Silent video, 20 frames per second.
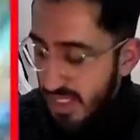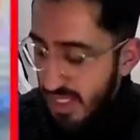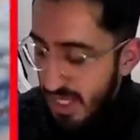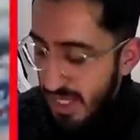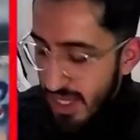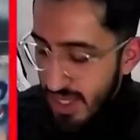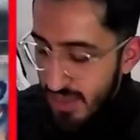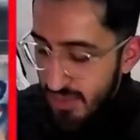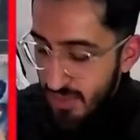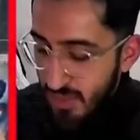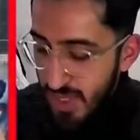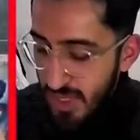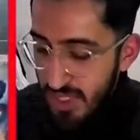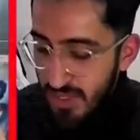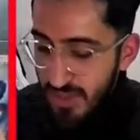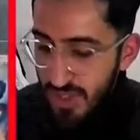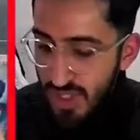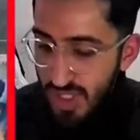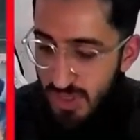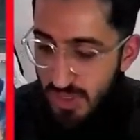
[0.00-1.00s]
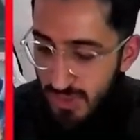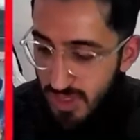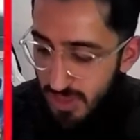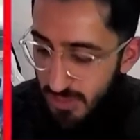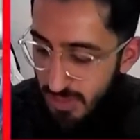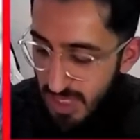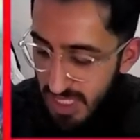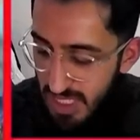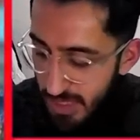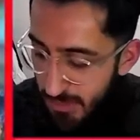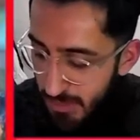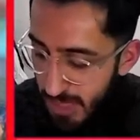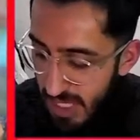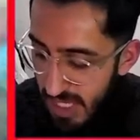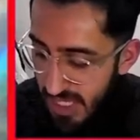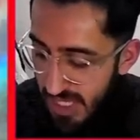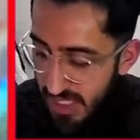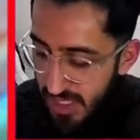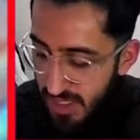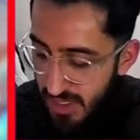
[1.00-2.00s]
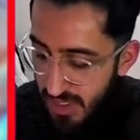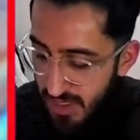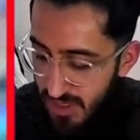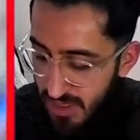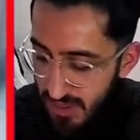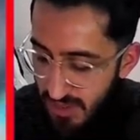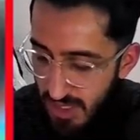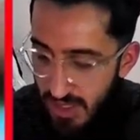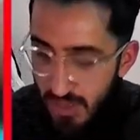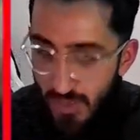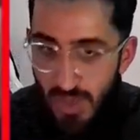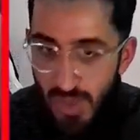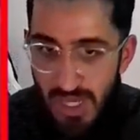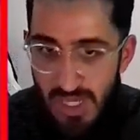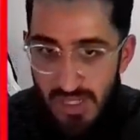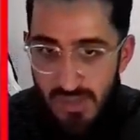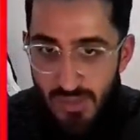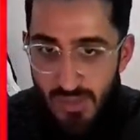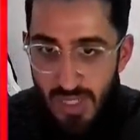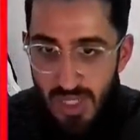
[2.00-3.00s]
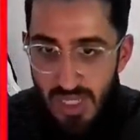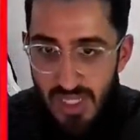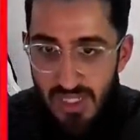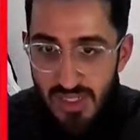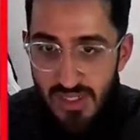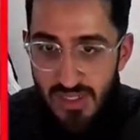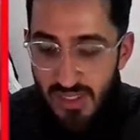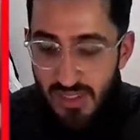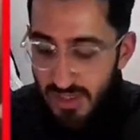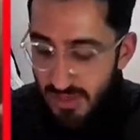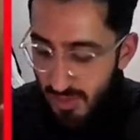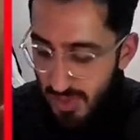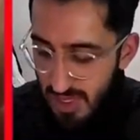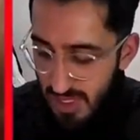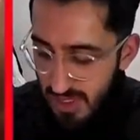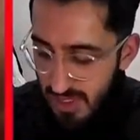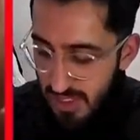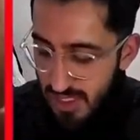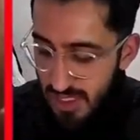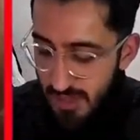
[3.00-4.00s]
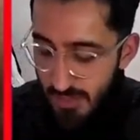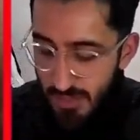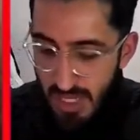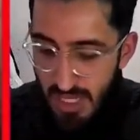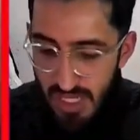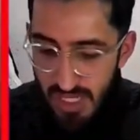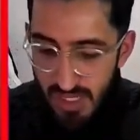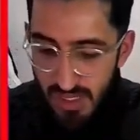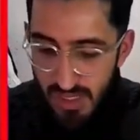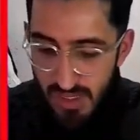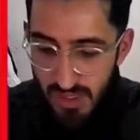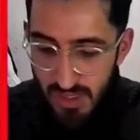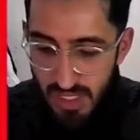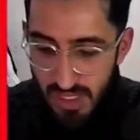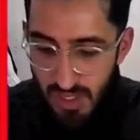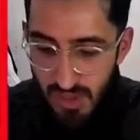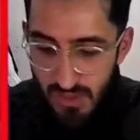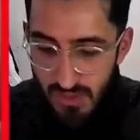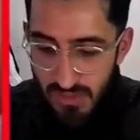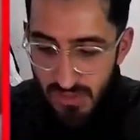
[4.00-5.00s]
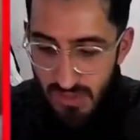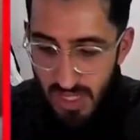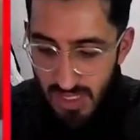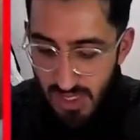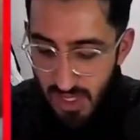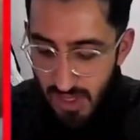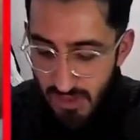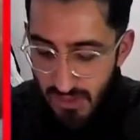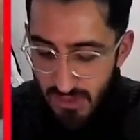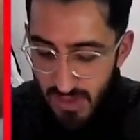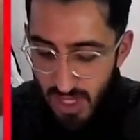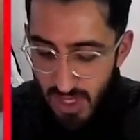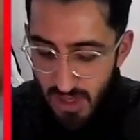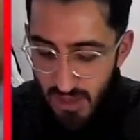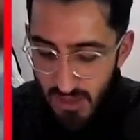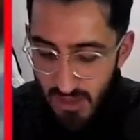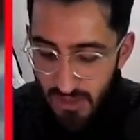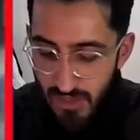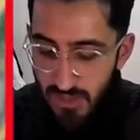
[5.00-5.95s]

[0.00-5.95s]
had wheels, she would be a bike. Like, why, why does, why is it a bike? I don't, I don't know.